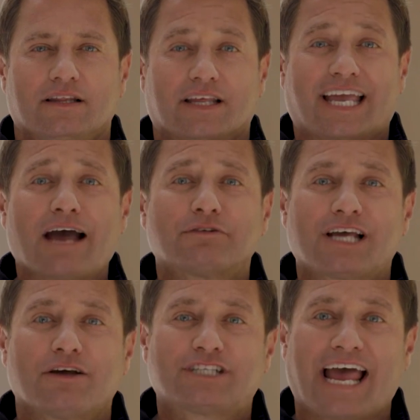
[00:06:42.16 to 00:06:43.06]
The
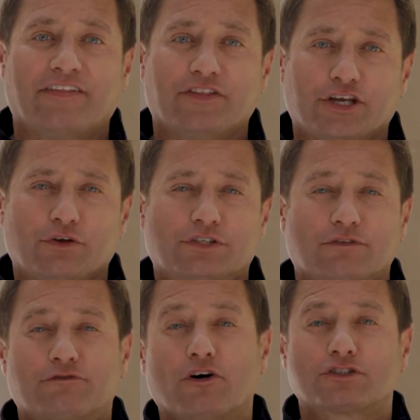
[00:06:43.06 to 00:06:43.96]
countdown to end the use
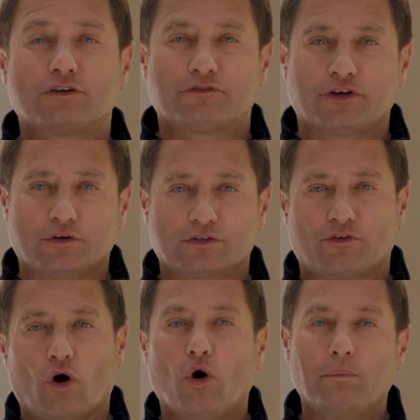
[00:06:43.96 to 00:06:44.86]
of fossil fuels
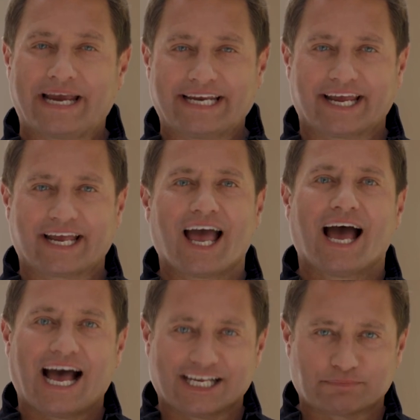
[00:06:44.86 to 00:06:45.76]
for home heating
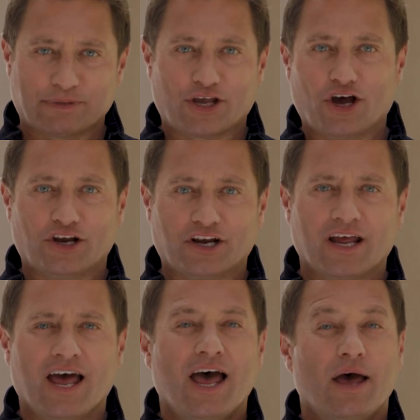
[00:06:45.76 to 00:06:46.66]
has
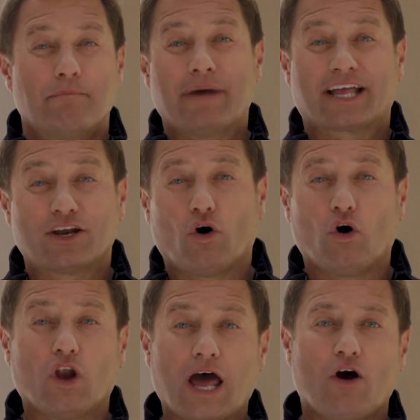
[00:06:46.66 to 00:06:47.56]
begun. Making
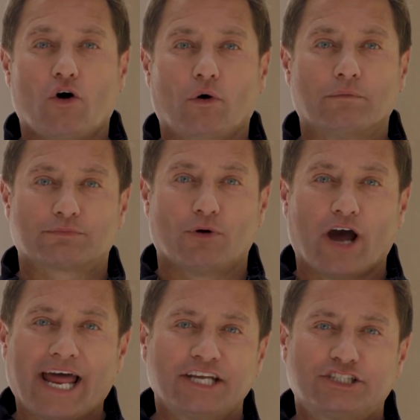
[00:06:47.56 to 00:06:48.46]
all our homes
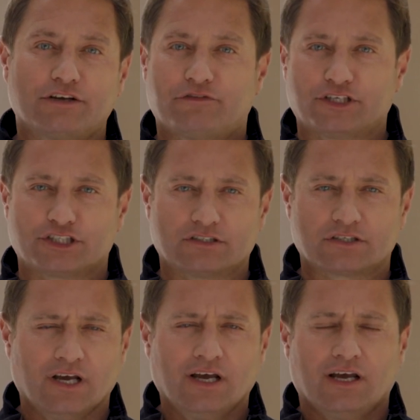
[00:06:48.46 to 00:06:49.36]
more energy
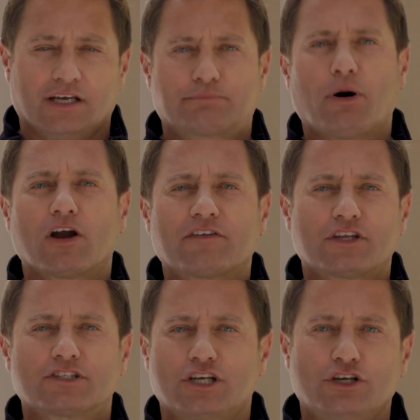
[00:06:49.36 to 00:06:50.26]
efficient is part of
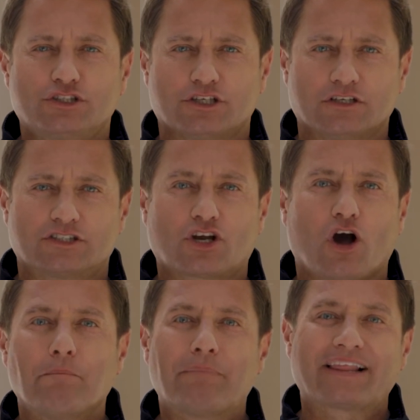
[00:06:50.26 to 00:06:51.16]
the solution to
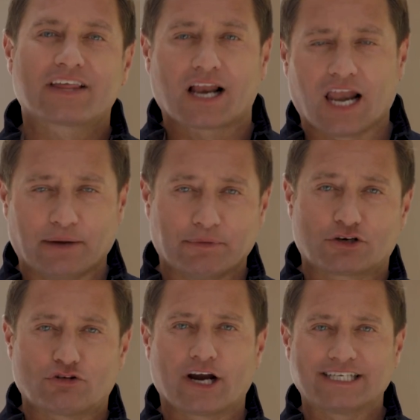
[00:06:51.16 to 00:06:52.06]
combat the
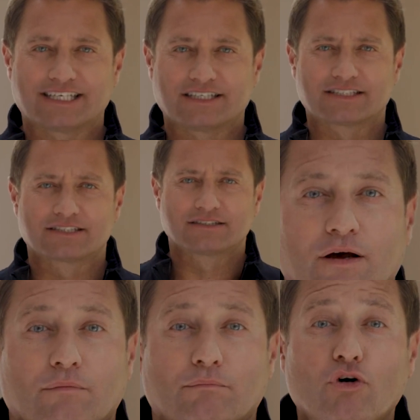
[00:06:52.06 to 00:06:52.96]
climate crisis.
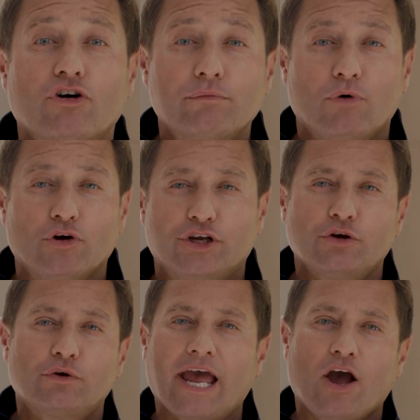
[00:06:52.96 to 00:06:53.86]
More and more
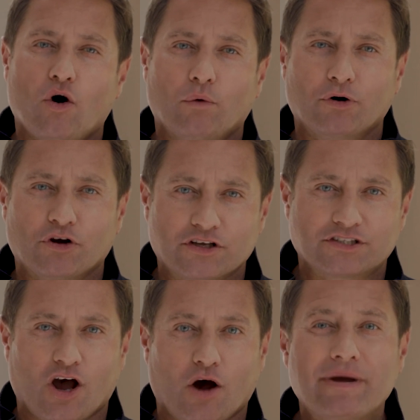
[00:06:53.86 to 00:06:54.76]
UK
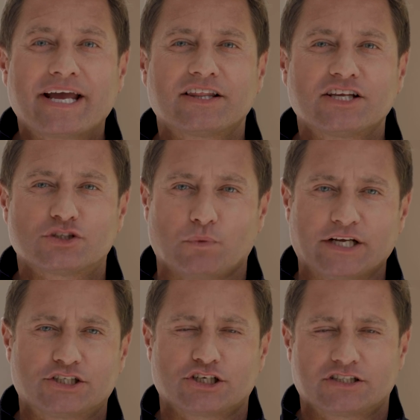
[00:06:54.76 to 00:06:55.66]
homeowners are making the
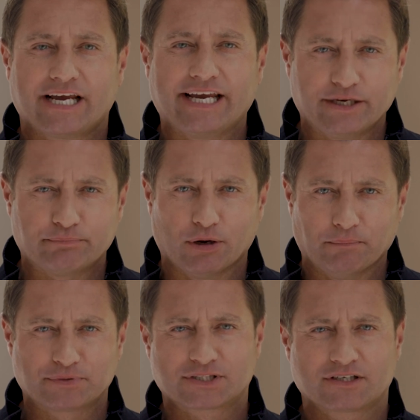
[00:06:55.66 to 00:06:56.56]
switch to heat
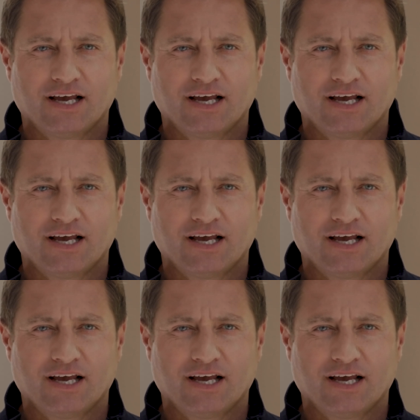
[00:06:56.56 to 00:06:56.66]
pumps.